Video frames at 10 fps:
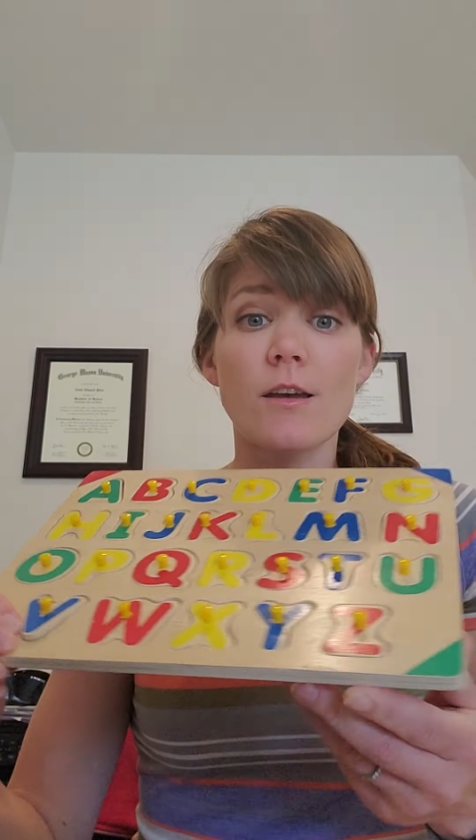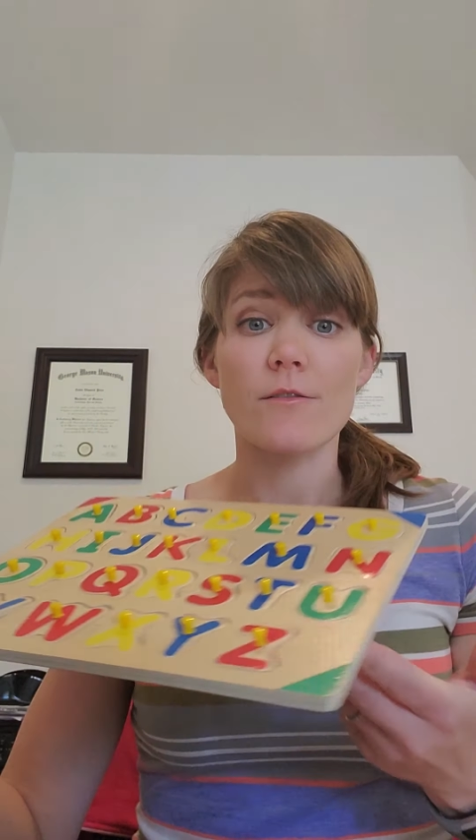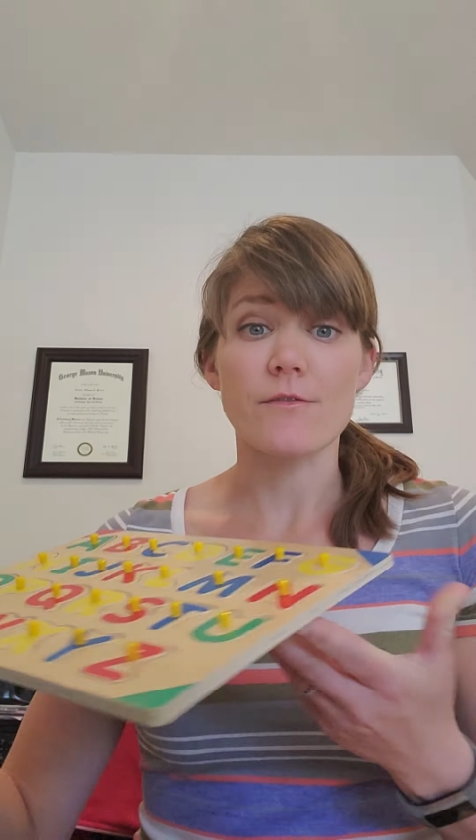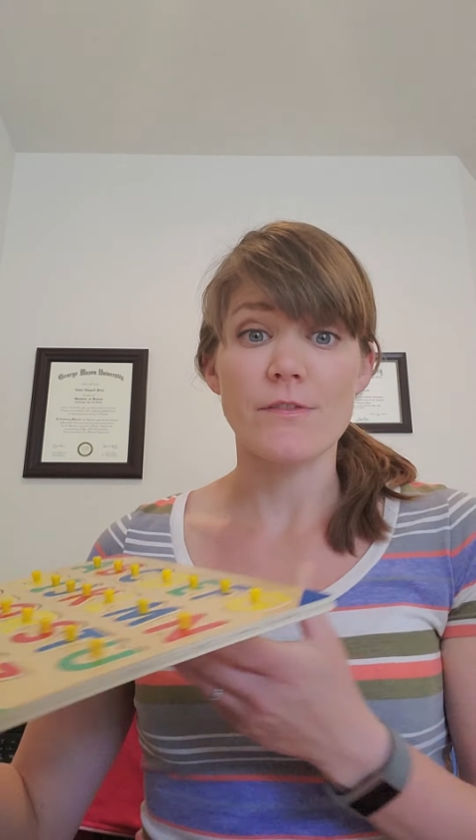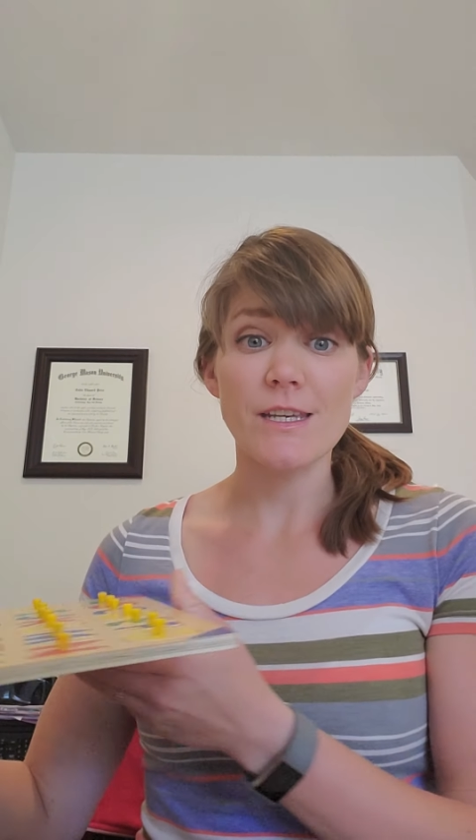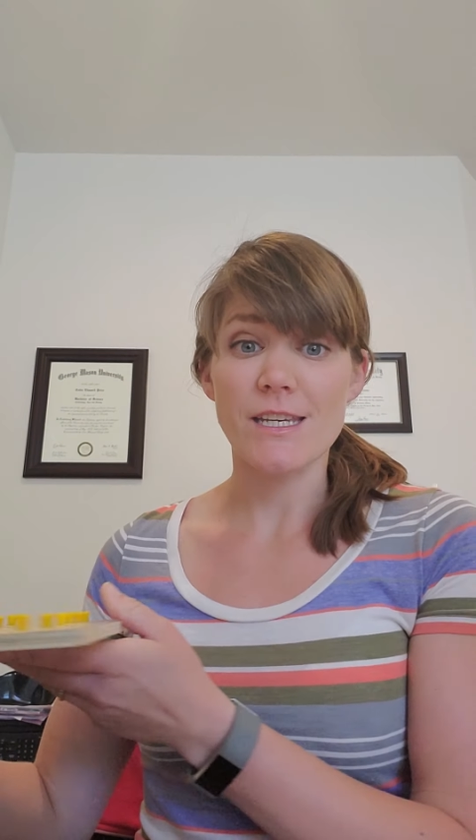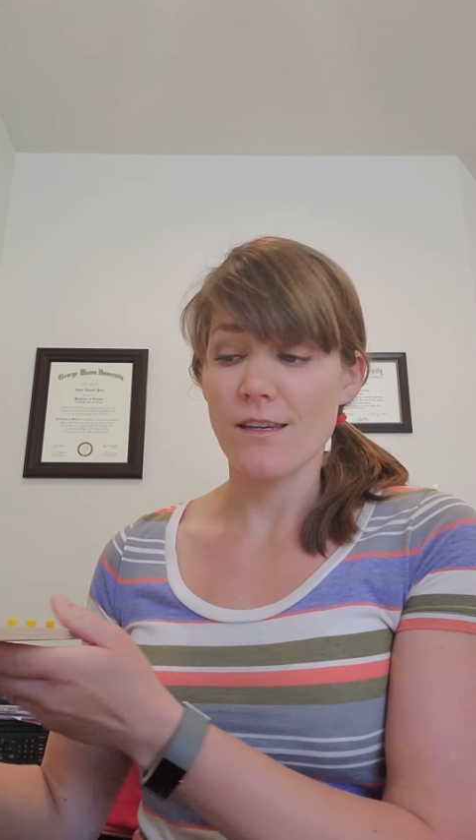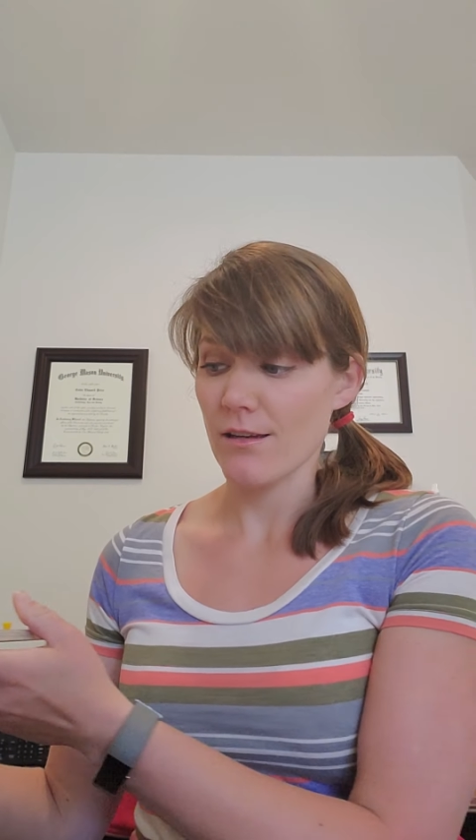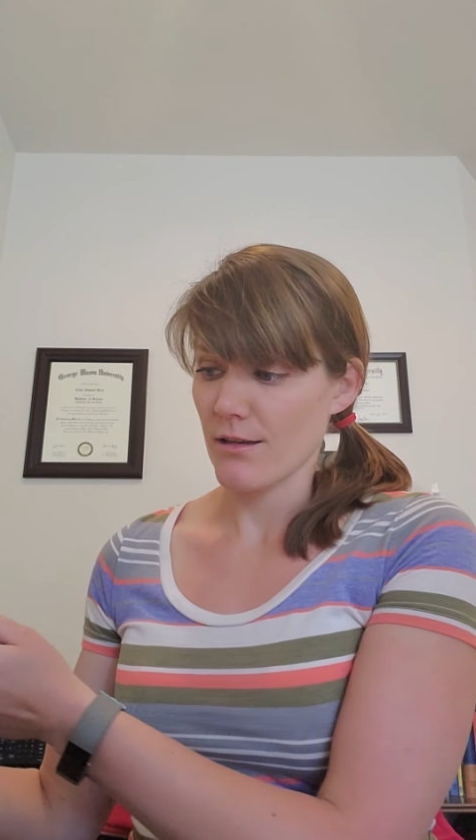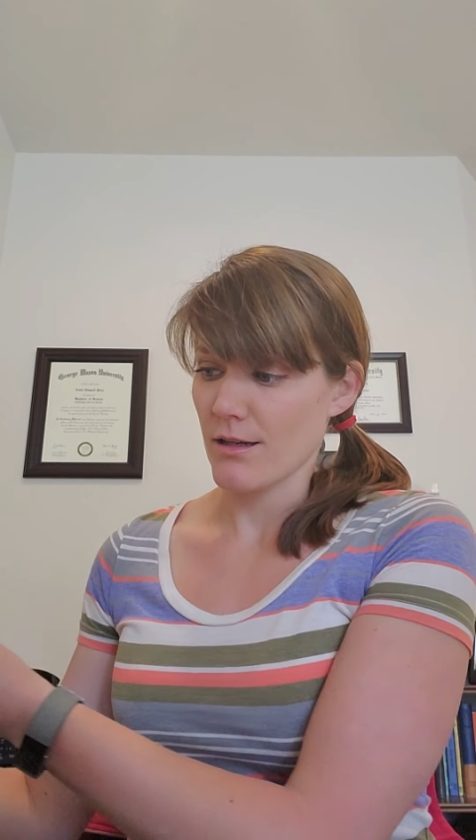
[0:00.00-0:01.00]

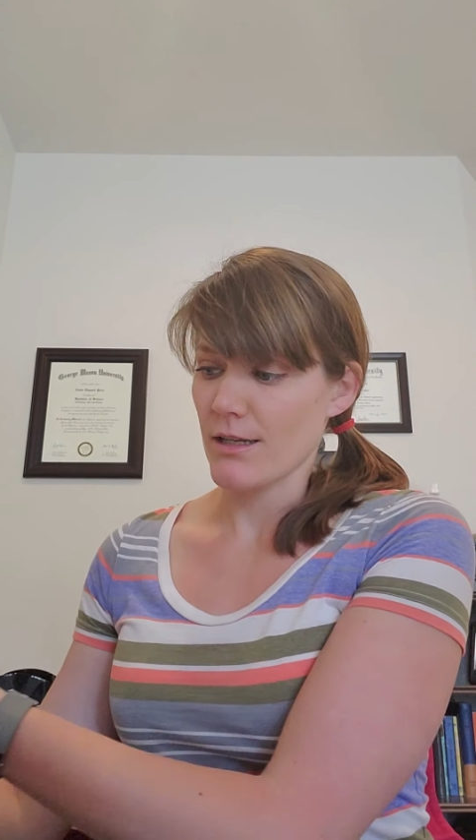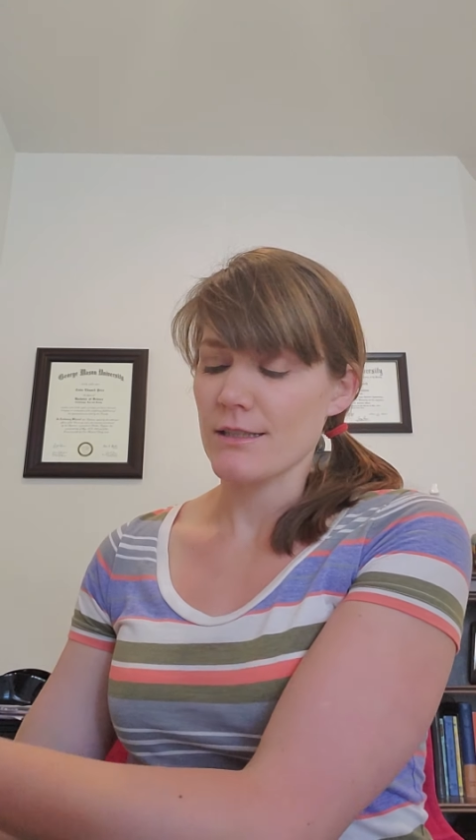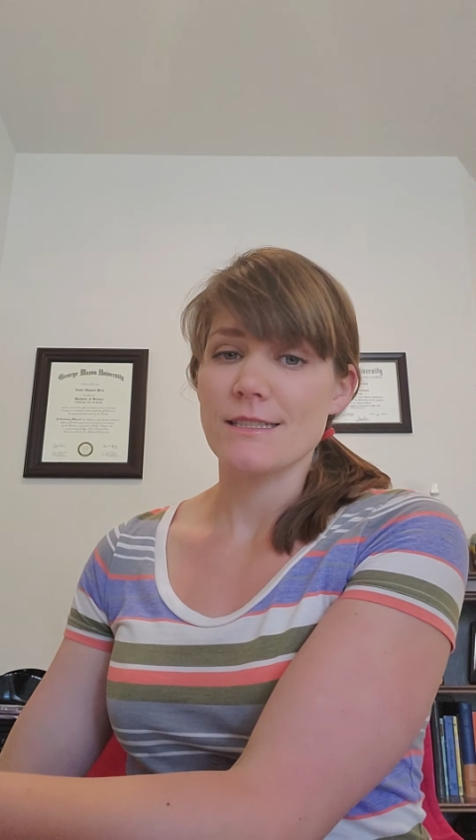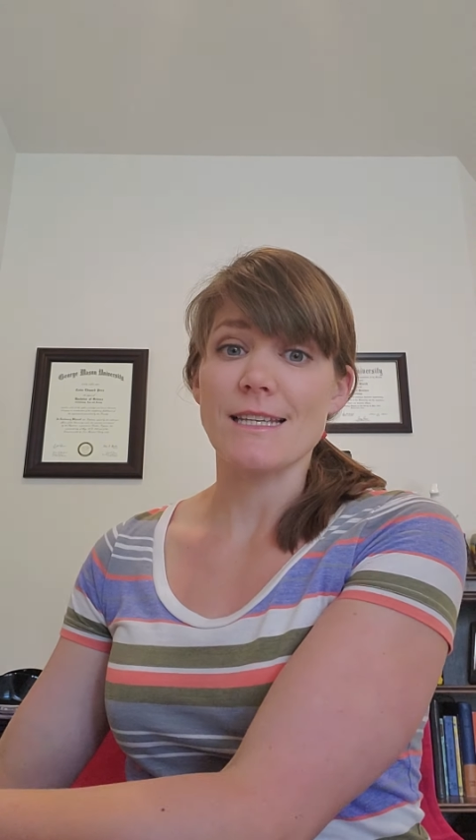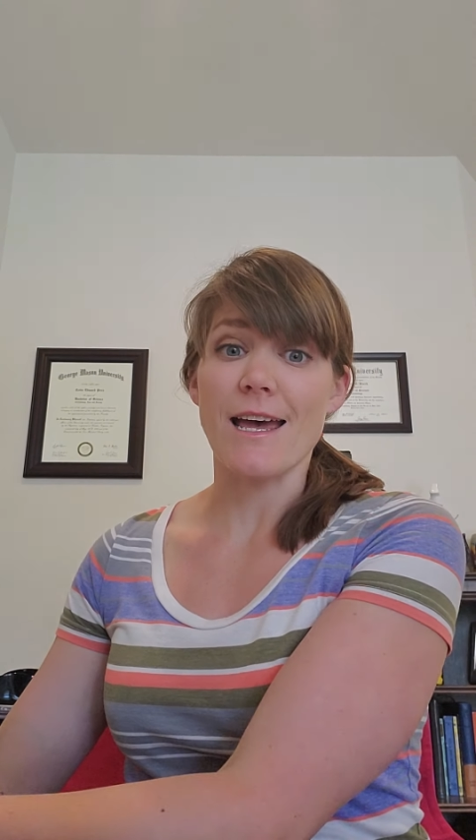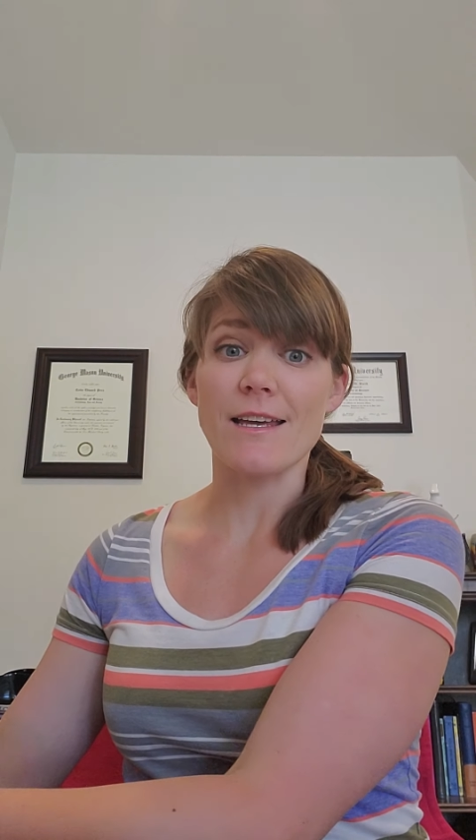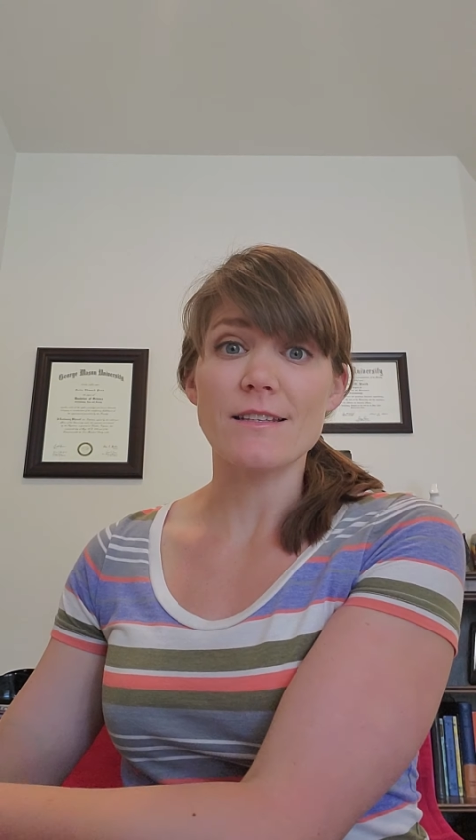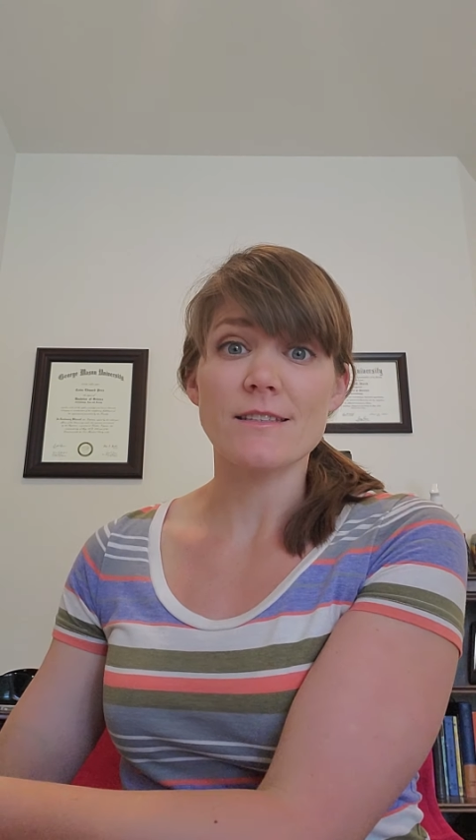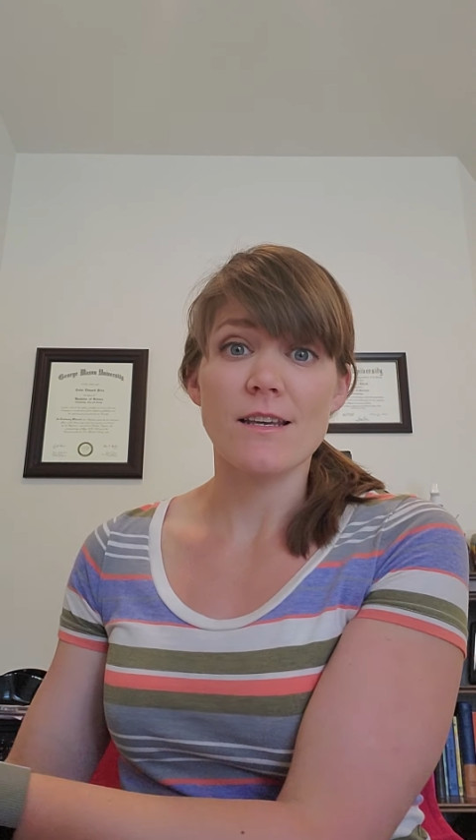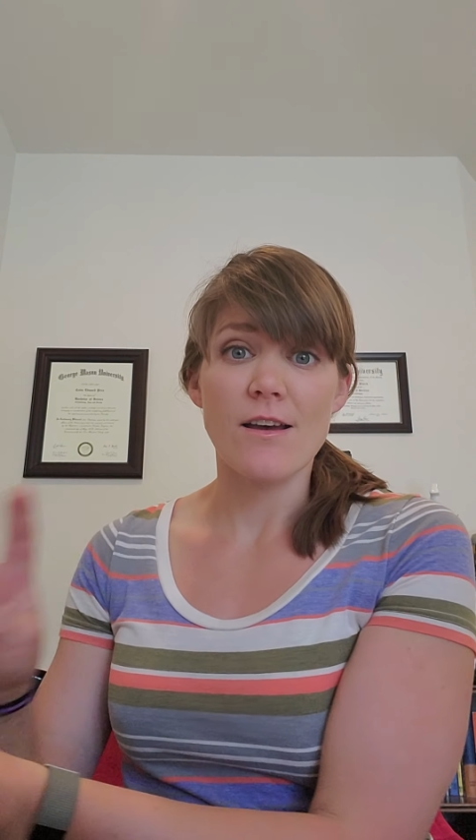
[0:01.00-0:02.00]
V
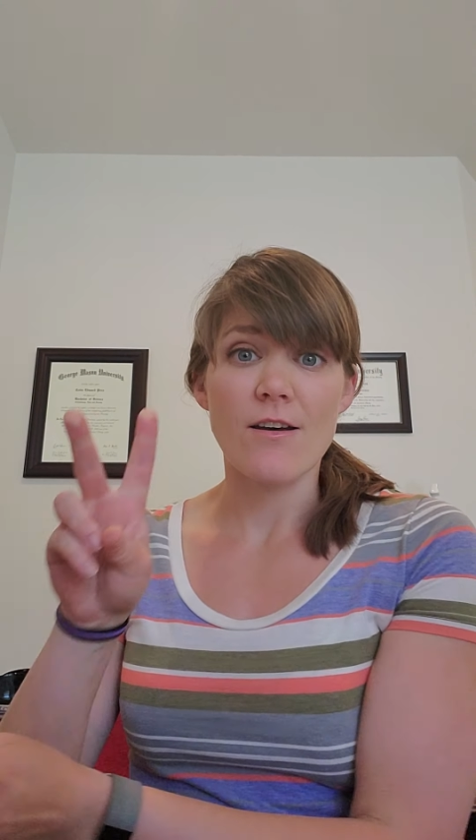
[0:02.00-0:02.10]
says